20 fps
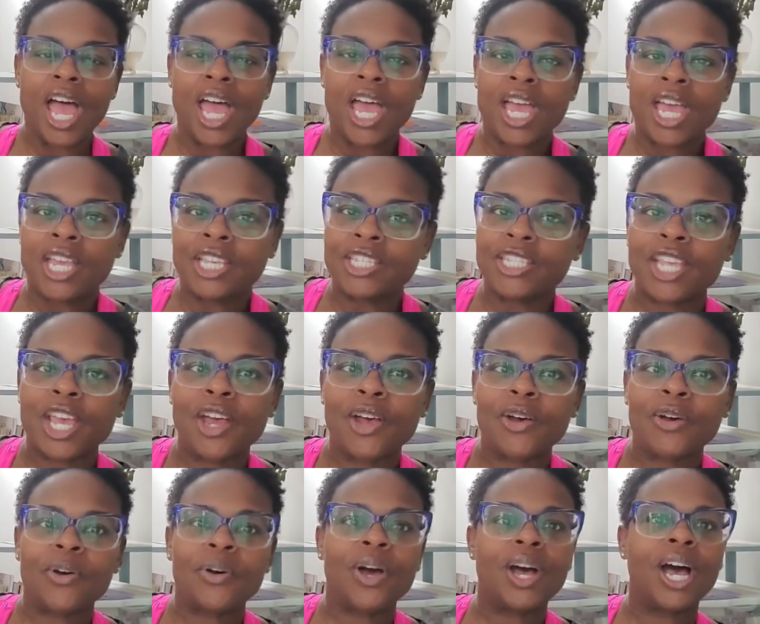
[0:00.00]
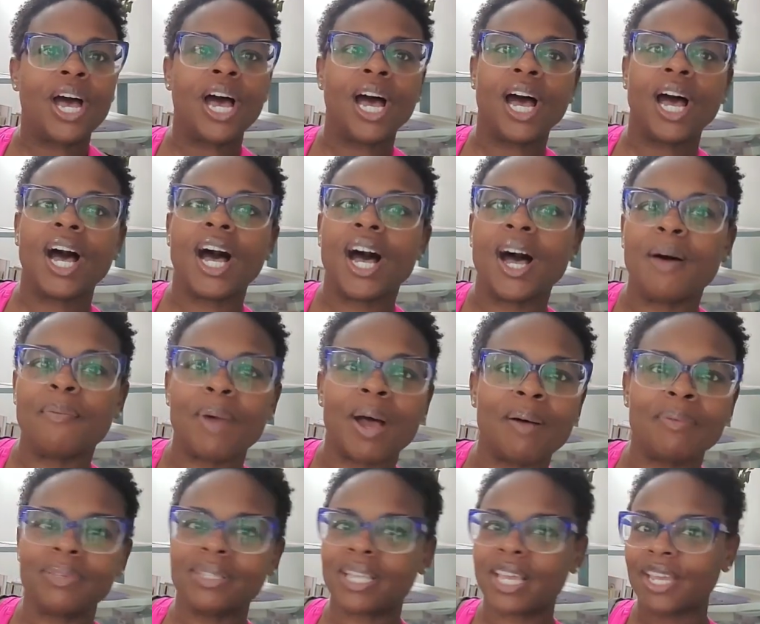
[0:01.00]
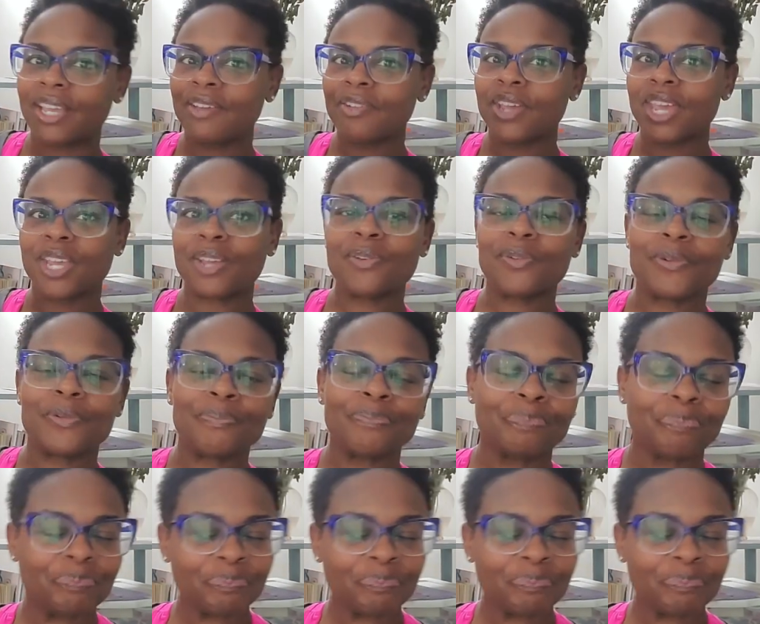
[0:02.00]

So I was like, okay, cool.